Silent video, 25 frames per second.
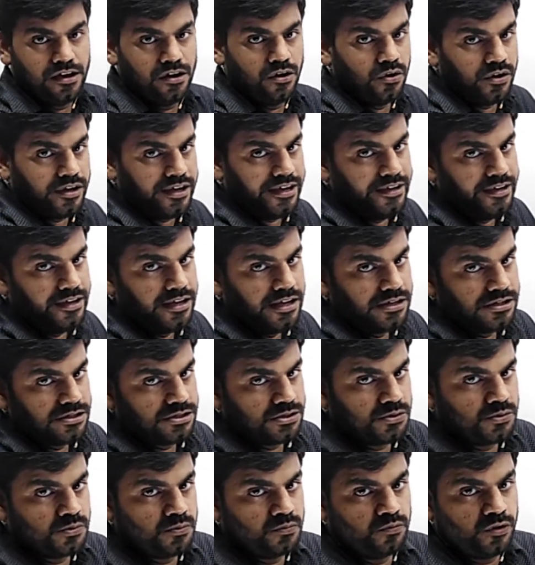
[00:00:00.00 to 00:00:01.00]
Okay,
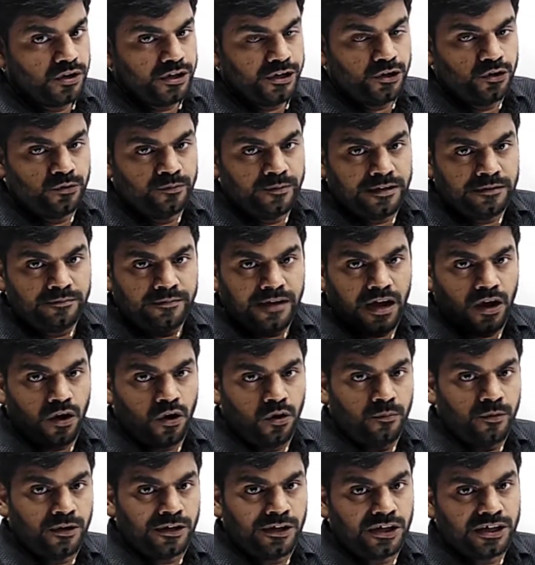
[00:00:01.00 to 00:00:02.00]
so what do you mean by
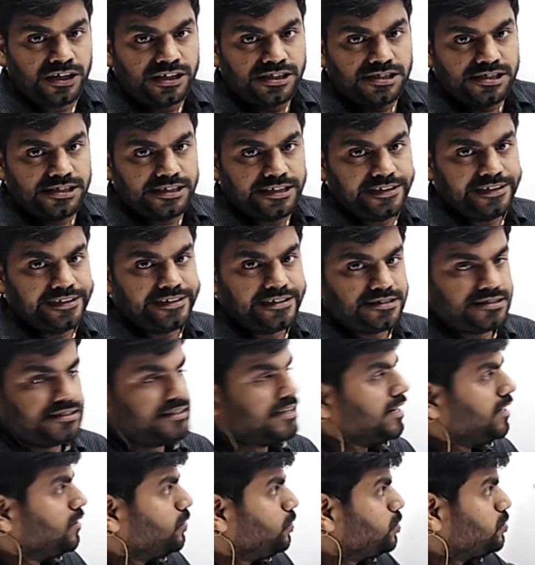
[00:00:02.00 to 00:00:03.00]
homologous series?
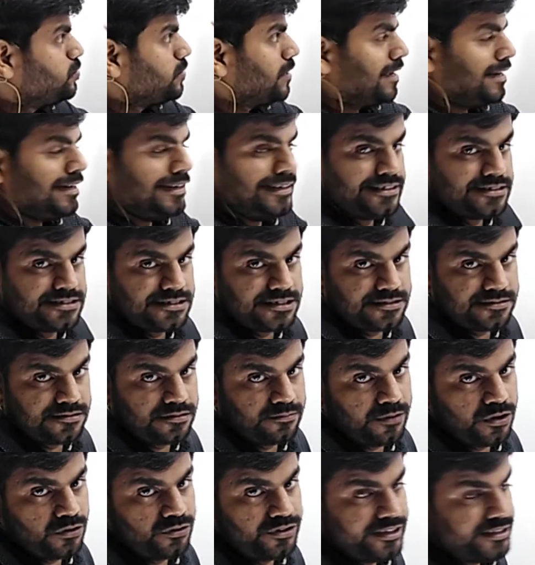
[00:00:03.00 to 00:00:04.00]
That also I will discuss
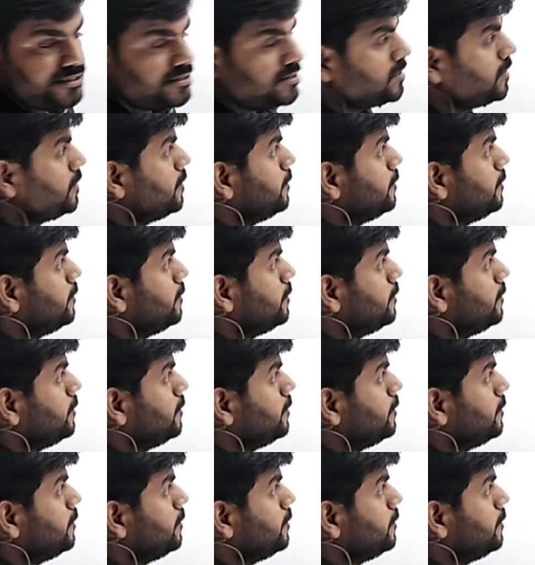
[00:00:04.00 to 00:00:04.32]
about this.